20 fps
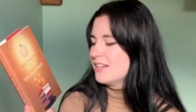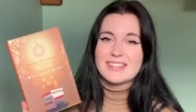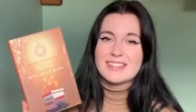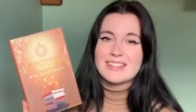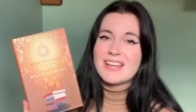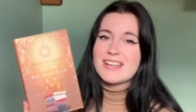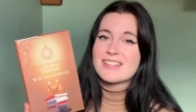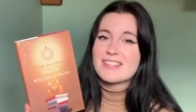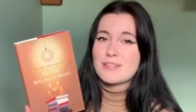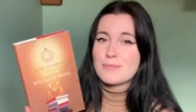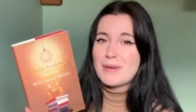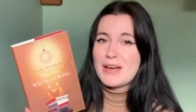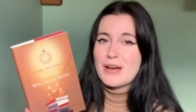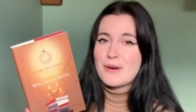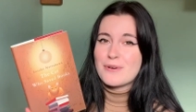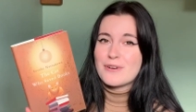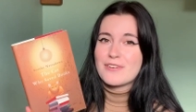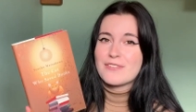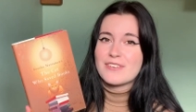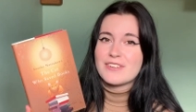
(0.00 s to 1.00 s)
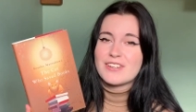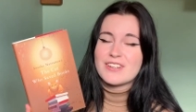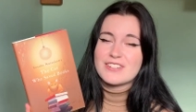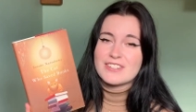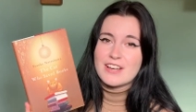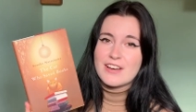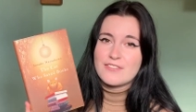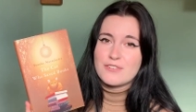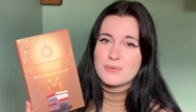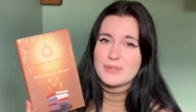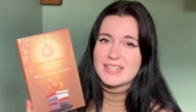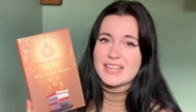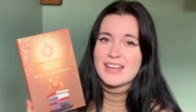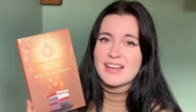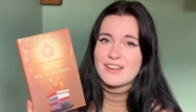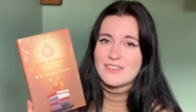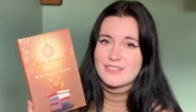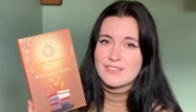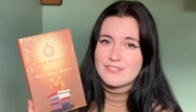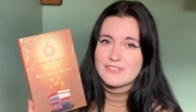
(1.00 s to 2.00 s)
that's the power of a good cover with a cat
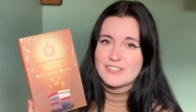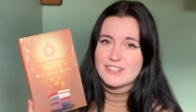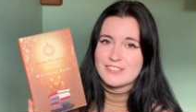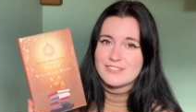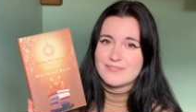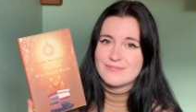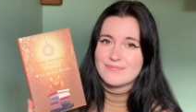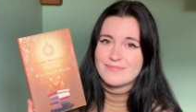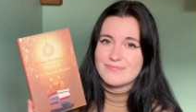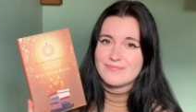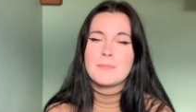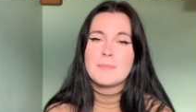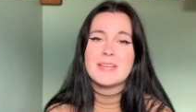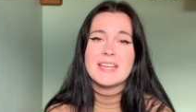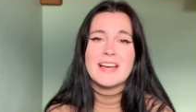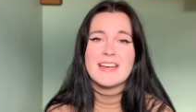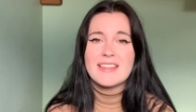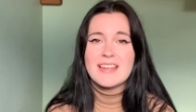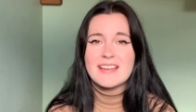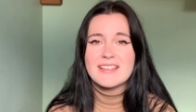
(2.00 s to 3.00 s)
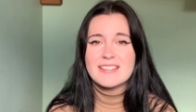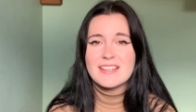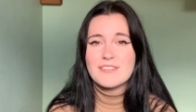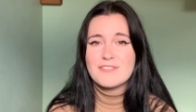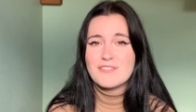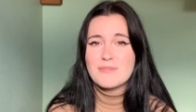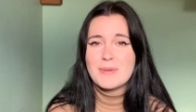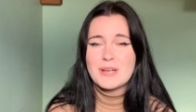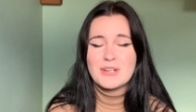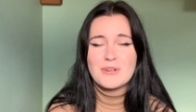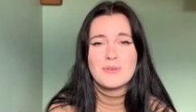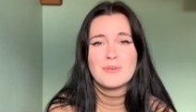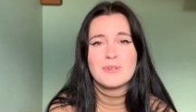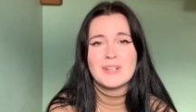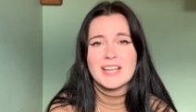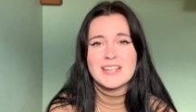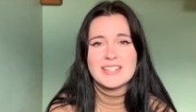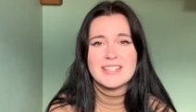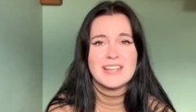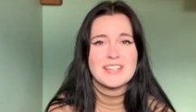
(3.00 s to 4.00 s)
on the front. But yeah, that is it for my haul. I
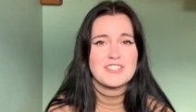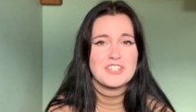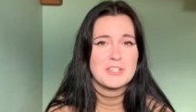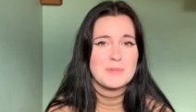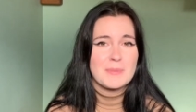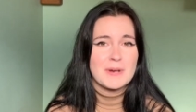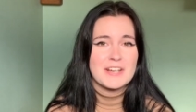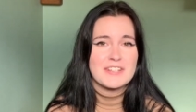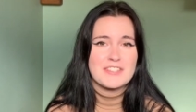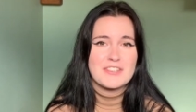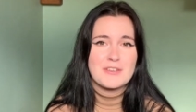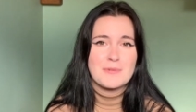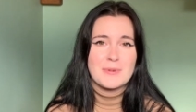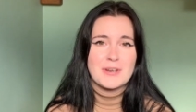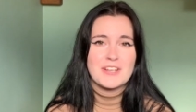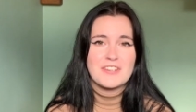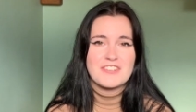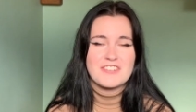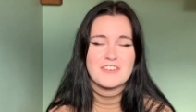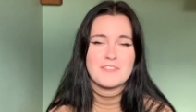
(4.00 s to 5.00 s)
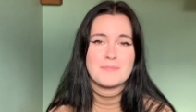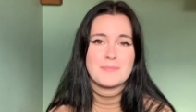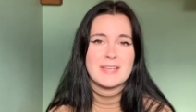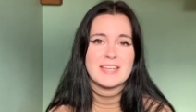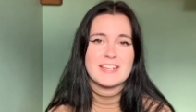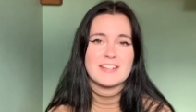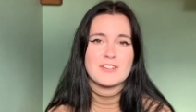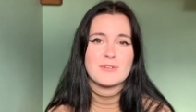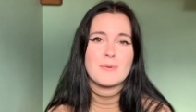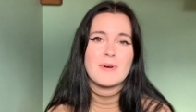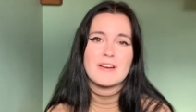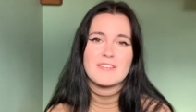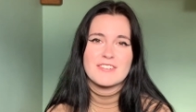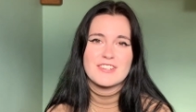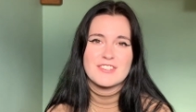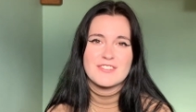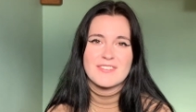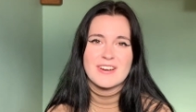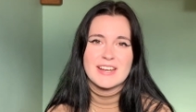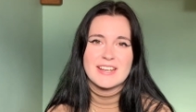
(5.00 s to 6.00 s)
didn't actually buy too much. I've been quite
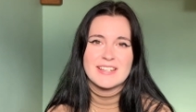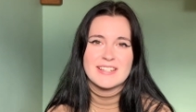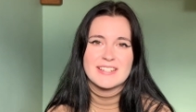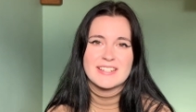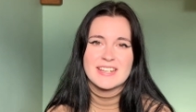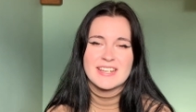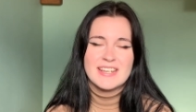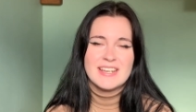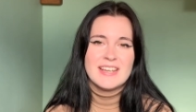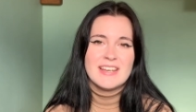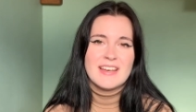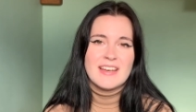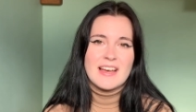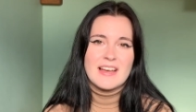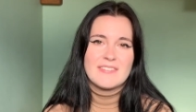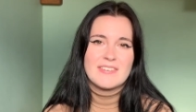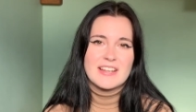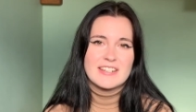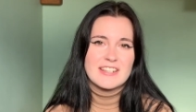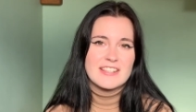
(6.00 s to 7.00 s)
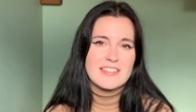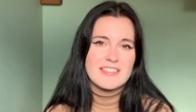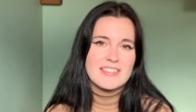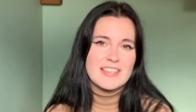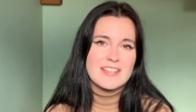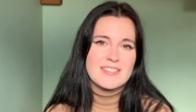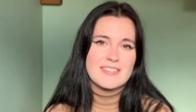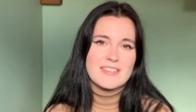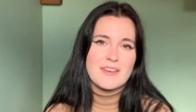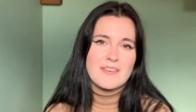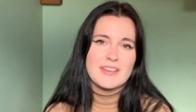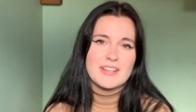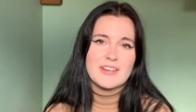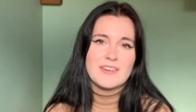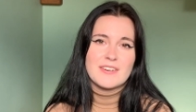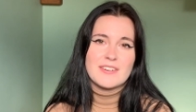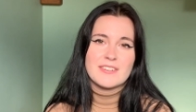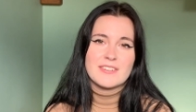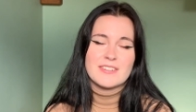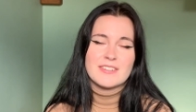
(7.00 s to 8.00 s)
restrained. I've had other things going
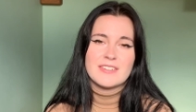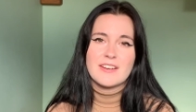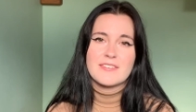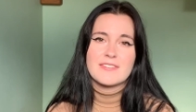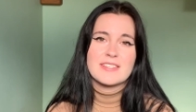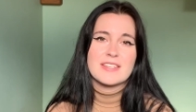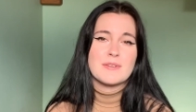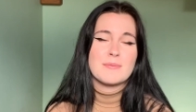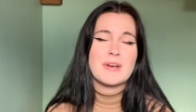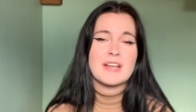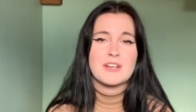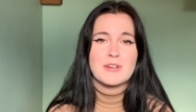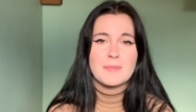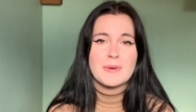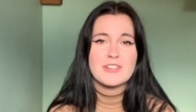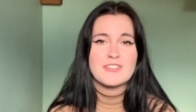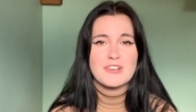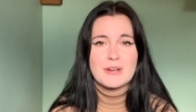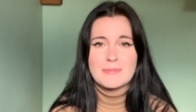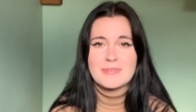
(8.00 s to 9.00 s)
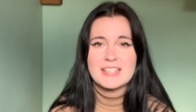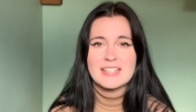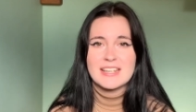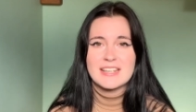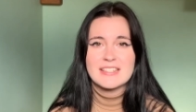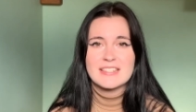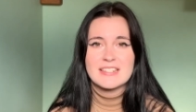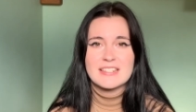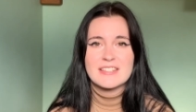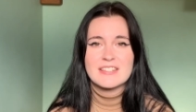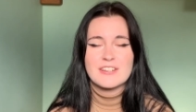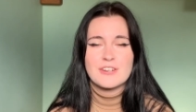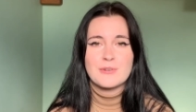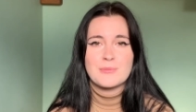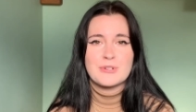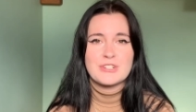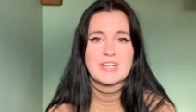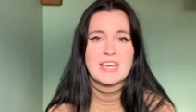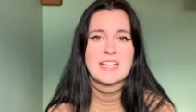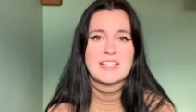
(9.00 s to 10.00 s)
on. Obviously went on my trip to London to go and
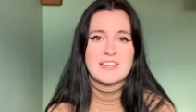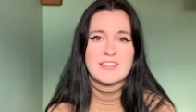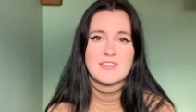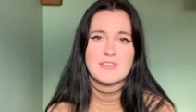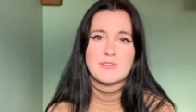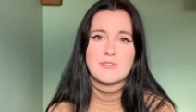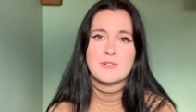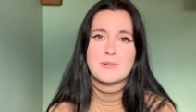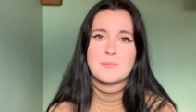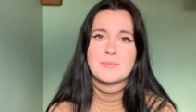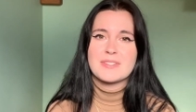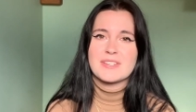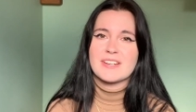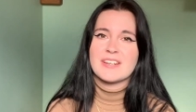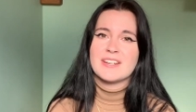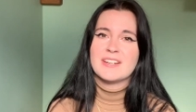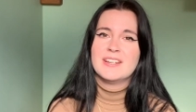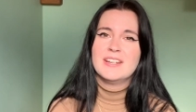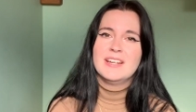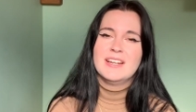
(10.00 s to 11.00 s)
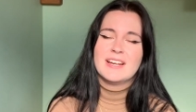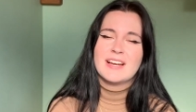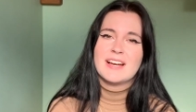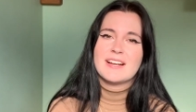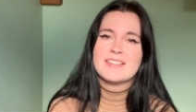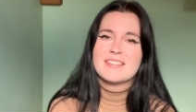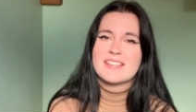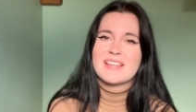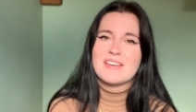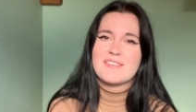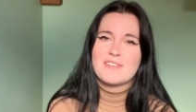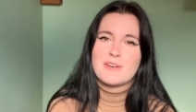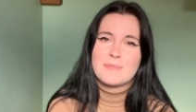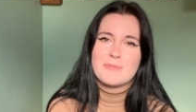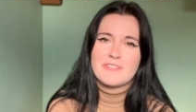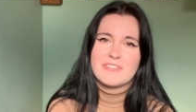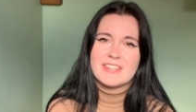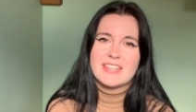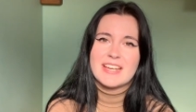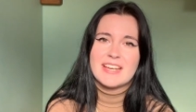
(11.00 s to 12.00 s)
watch Hayden Thorpe, so I had to save up
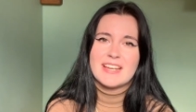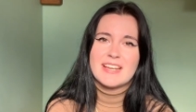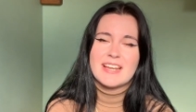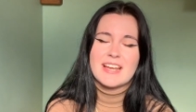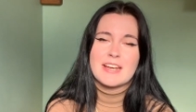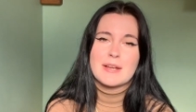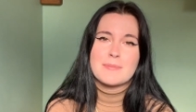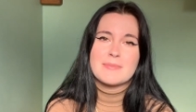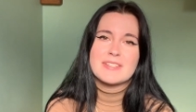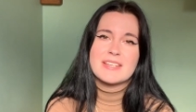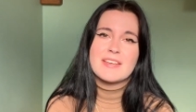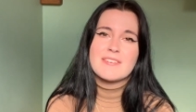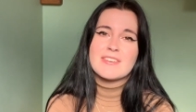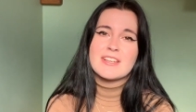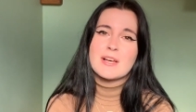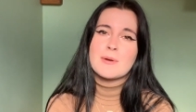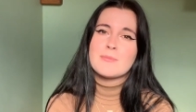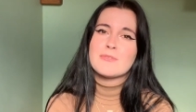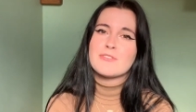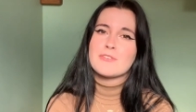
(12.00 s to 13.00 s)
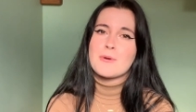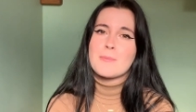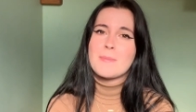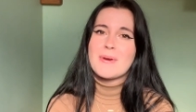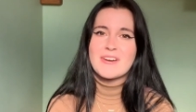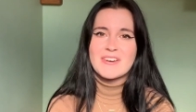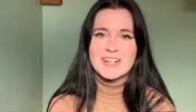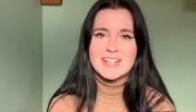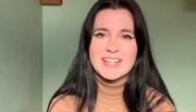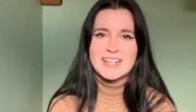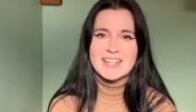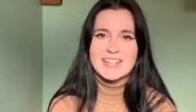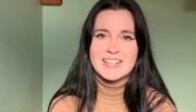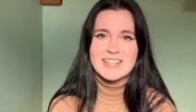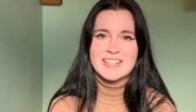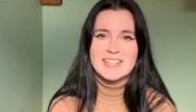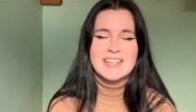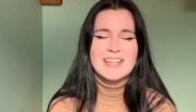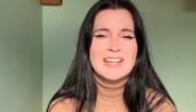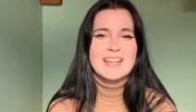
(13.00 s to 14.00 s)
for that, and I'm saving up for America,